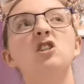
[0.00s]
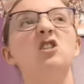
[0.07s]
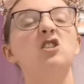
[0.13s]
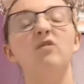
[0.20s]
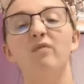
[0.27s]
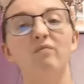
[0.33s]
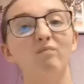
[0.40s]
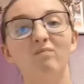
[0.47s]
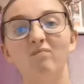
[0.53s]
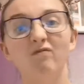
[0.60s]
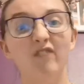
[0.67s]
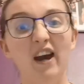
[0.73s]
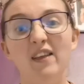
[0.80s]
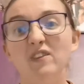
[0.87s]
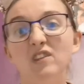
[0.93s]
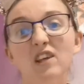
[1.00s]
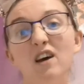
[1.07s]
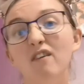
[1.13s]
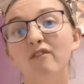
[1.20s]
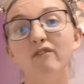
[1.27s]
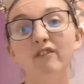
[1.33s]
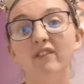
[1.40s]
she just finds
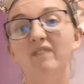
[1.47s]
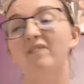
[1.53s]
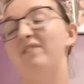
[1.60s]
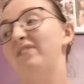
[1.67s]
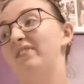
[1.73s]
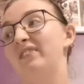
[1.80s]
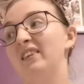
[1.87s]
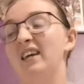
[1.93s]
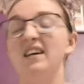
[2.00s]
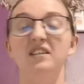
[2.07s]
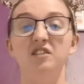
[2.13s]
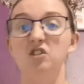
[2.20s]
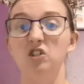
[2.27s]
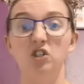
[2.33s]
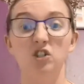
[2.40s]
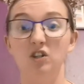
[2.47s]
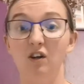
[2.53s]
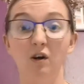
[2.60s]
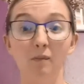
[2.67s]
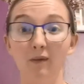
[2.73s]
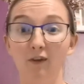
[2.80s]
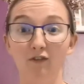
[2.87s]
love, and that's just
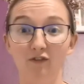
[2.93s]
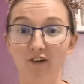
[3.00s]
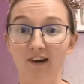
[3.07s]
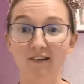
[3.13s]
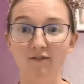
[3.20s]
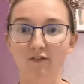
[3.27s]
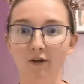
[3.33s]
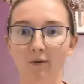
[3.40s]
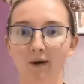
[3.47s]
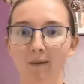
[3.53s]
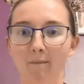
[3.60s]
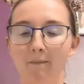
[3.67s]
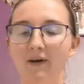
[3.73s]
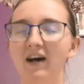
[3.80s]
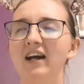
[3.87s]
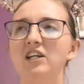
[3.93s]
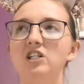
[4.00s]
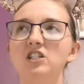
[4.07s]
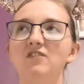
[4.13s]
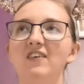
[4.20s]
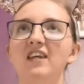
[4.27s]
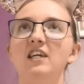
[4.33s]
normal for everyone. But I
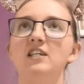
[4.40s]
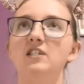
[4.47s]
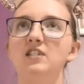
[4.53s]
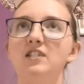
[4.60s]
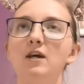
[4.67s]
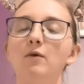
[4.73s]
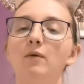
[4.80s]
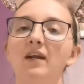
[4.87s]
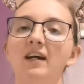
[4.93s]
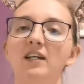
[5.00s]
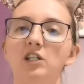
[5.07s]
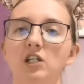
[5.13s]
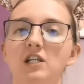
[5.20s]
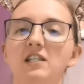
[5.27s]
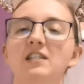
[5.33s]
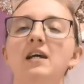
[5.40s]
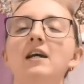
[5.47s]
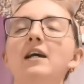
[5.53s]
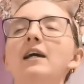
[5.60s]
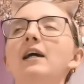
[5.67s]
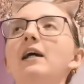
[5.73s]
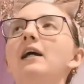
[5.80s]
just think it's so nice.
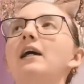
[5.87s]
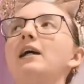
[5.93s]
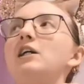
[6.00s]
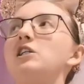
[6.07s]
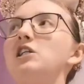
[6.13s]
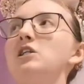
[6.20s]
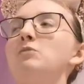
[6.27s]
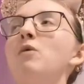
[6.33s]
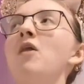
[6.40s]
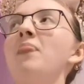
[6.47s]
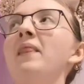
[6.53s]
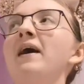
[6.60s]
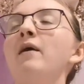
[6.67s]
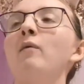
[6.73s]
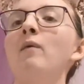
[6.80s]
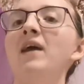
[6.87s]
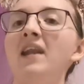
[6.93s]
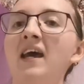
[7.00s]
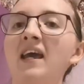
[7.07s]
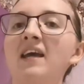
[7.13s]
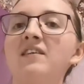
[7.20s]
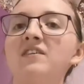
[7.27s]
She's one that, when
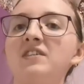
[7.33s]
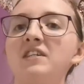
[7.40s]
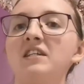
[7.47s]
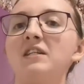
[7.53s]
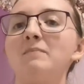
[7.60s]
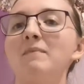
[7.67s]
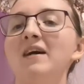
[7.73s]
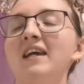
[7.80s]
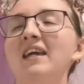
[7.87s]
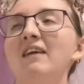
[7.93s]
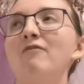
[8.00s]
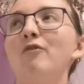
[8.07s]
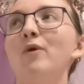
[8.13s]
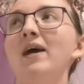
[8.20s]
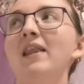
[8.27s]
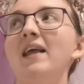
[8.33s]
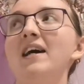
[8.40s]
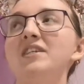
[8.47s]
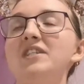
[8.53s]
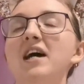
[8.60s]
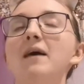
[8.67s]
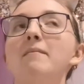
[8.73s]
I answered my giveaway
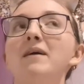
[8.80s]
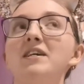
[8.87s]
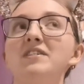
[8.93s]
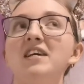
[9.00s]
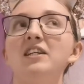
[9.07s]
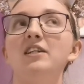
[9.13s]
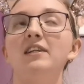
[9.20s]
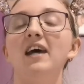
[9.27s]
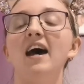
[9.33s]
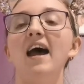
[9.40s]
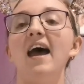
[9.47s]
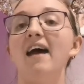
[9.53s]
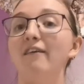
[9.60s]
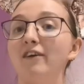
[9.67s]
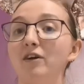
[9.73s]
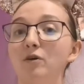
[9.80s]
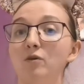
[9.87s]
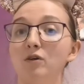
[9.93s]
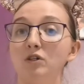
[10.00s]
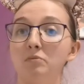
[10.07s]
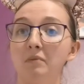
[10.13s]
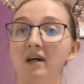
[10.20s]
last time, I said that Ariel
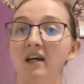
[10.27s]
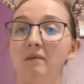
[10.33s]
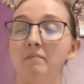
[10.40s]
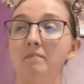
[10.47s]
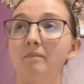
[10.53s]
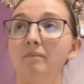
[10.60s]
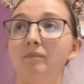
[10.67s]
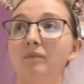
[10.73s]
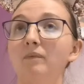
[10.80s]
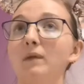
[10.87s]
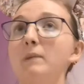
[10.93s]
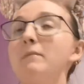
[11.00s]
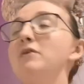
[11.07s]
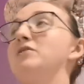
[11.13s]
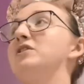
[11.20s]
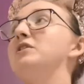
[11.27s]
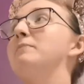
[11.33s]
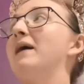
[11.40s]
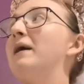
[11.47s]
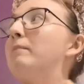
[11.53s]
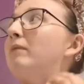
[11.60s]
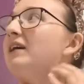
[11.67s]
was my most
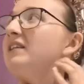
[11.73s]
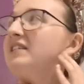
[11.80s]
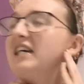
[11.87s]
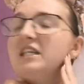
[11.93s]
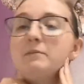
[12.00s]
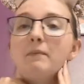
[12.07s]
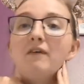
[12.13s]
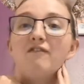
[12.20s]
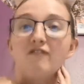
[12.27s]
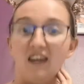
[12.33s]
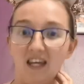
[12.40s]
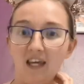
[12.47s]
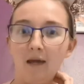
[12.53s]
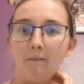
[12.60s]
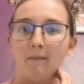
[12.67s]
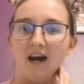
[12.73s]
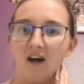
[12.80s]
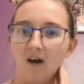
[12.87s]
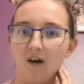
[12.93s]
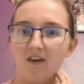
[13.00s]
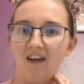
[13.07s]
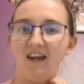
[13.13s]
inspired princess, but thinking
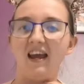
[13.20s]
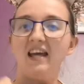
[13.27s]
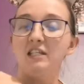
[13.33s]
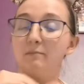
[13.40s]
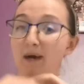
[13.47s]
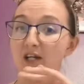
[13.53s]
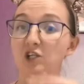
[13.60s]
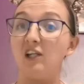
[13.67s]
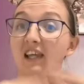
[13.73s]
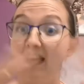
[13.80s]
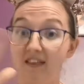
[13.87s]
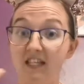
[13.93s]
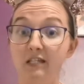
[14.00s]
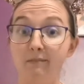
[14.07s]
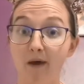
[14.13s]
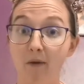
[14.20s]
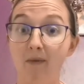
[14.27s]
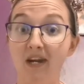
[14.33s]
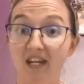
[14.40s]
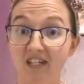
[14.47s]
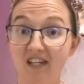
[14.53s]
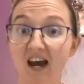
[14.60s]
back on it, especially at this
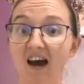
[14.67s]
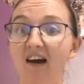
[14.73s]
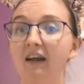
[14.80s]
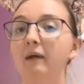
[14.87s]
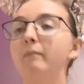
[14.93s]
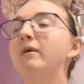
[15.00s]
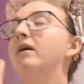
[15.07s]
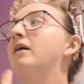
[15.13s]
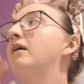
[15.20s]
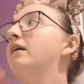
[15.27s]
moment in time,